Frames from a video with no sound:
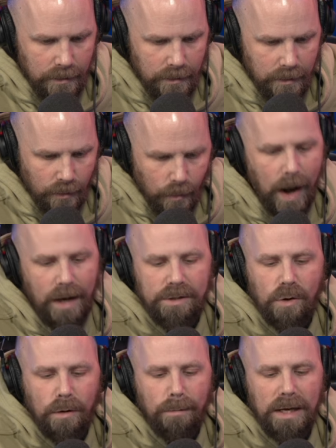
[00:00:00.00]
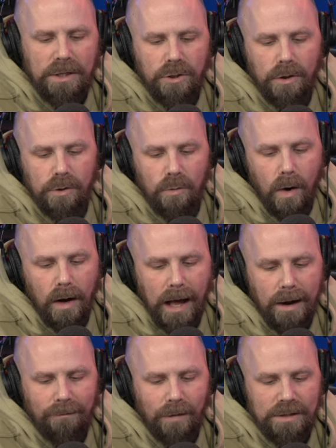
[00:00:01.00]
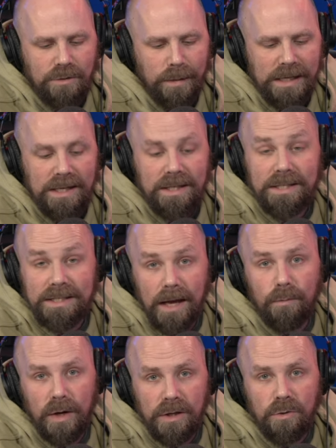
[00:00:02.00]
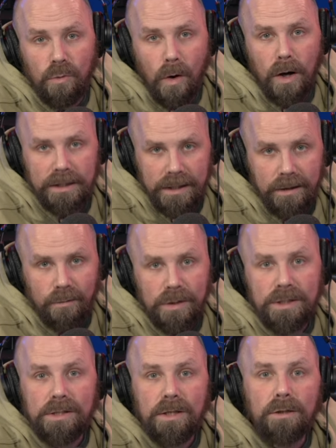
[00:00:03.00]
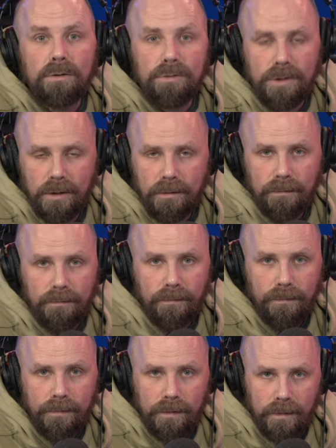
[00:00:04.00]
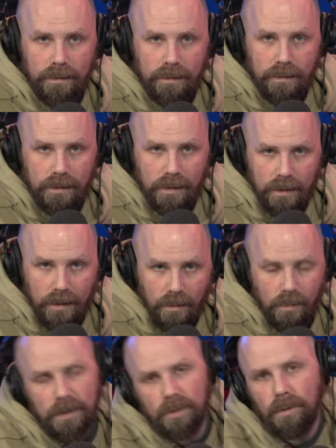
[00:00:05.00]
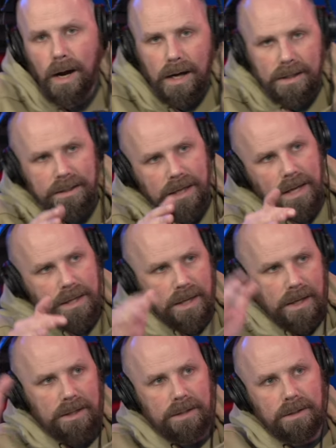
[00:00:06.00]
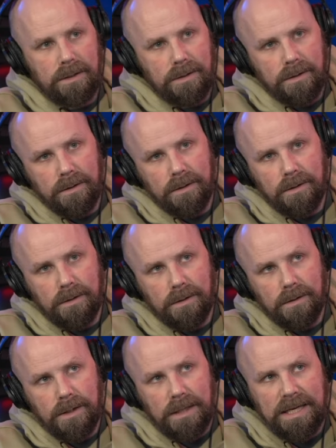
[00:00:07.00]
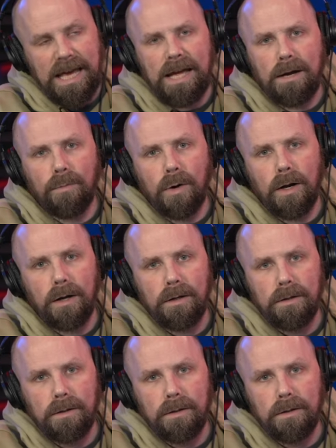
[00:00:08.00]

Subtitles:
The Rock is going to make sure you walk out of WrestleMania the same way you walked in, which is a loser. When The Rock said this, the camera